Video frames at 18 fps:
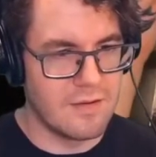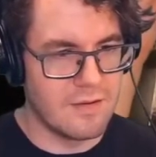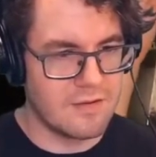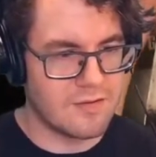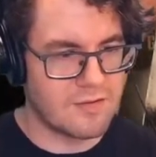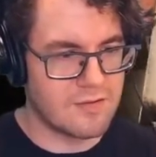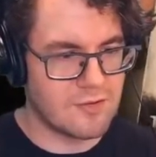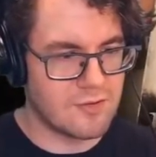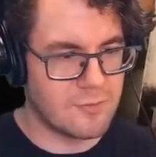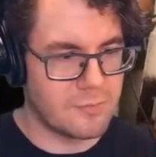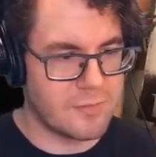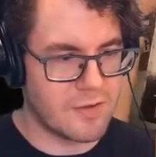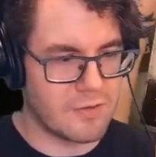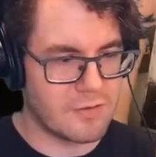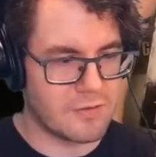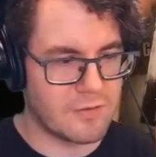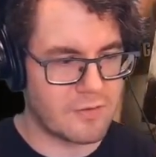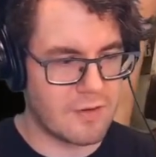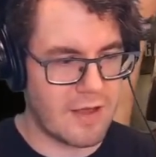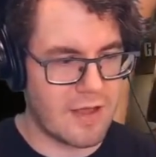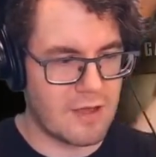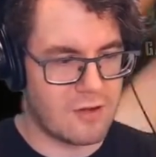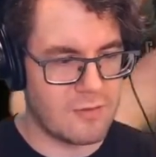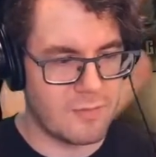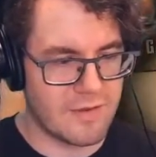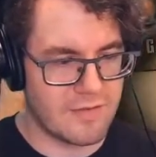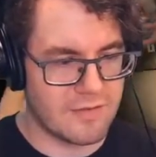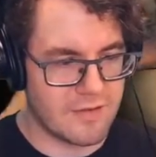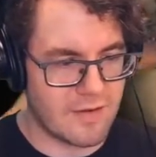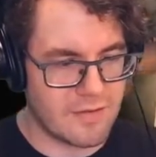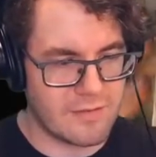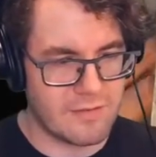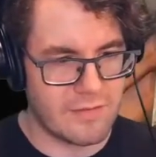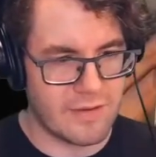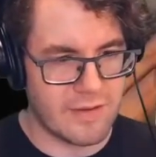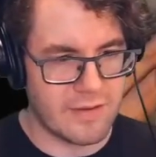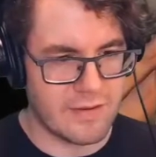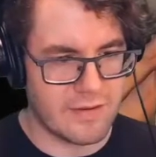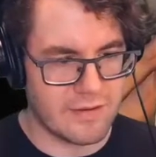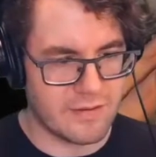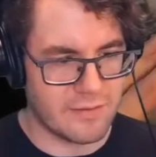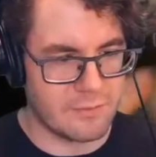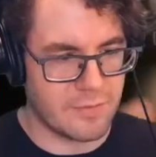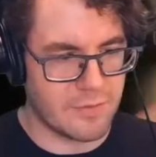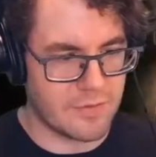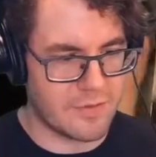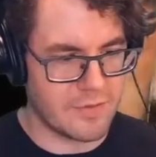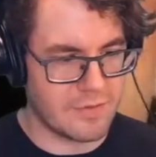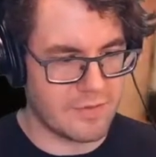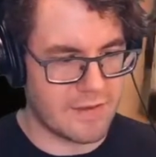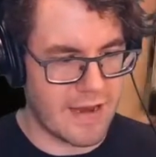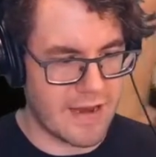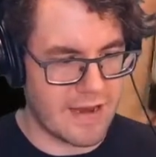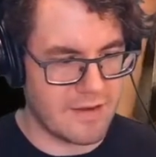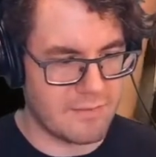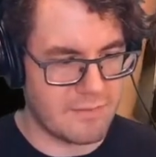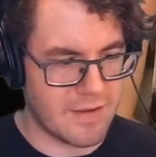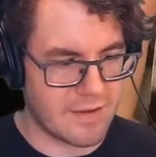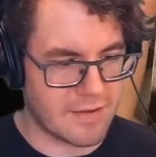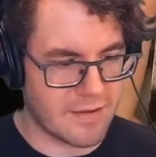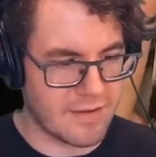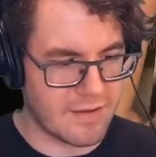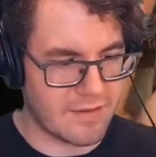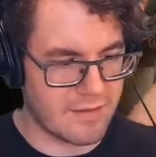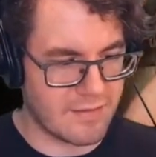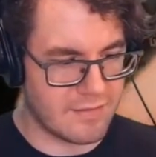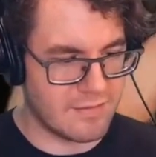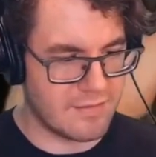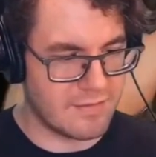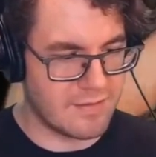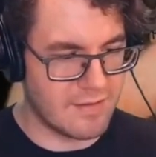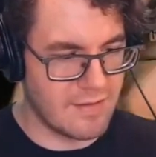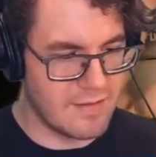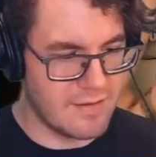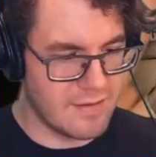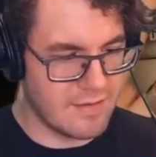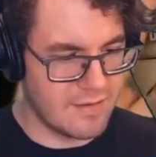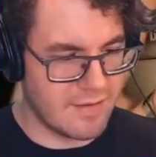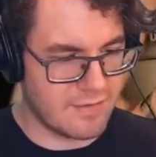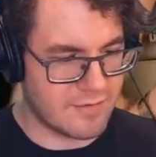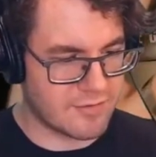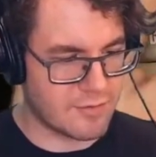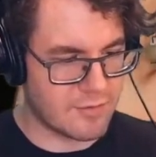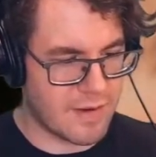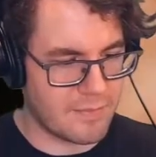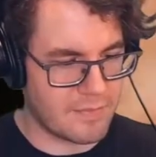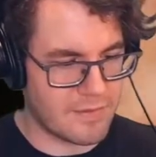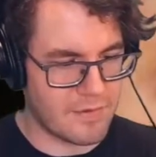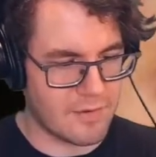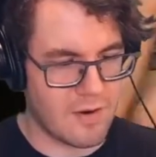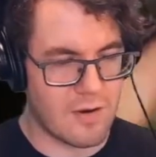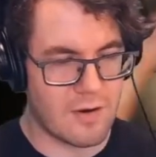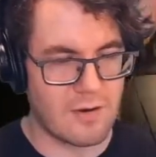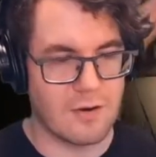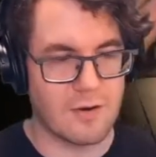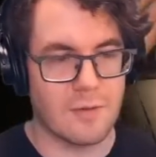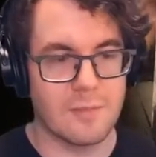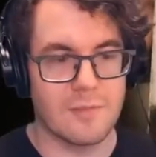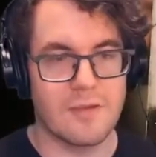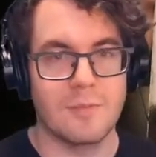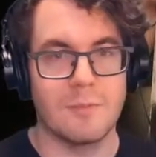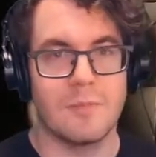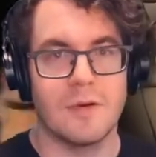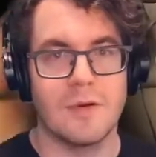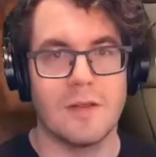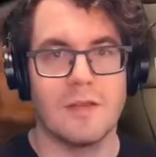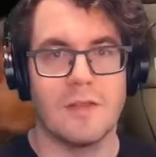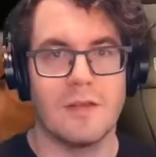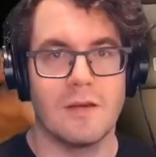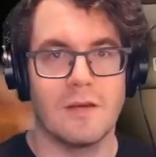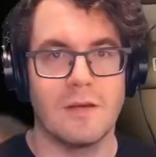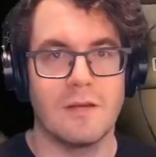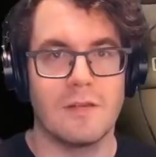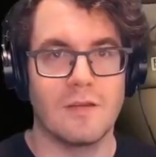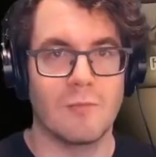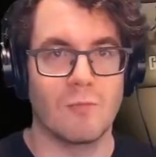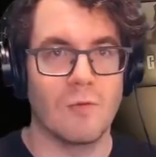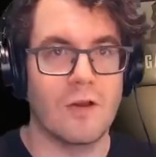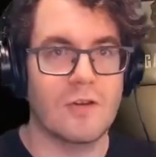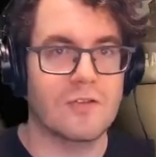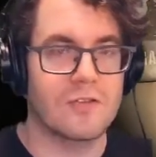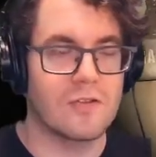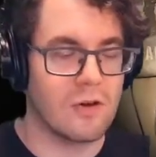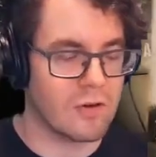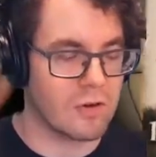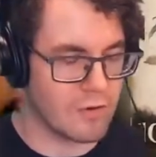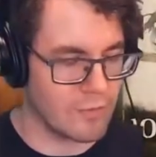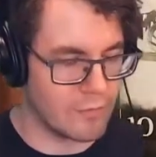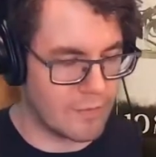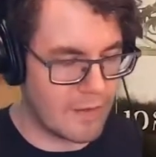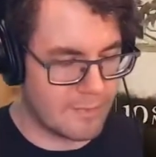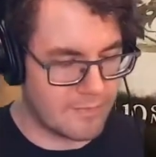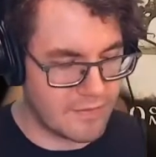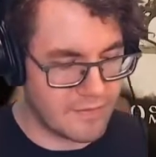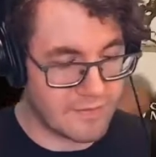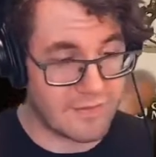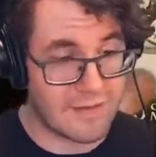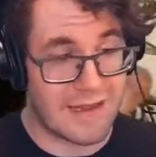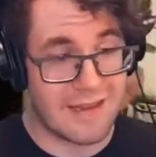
scoop their sort of helmets out and put in the Admech heads and swap their arms and put in the Ruststalker weapons.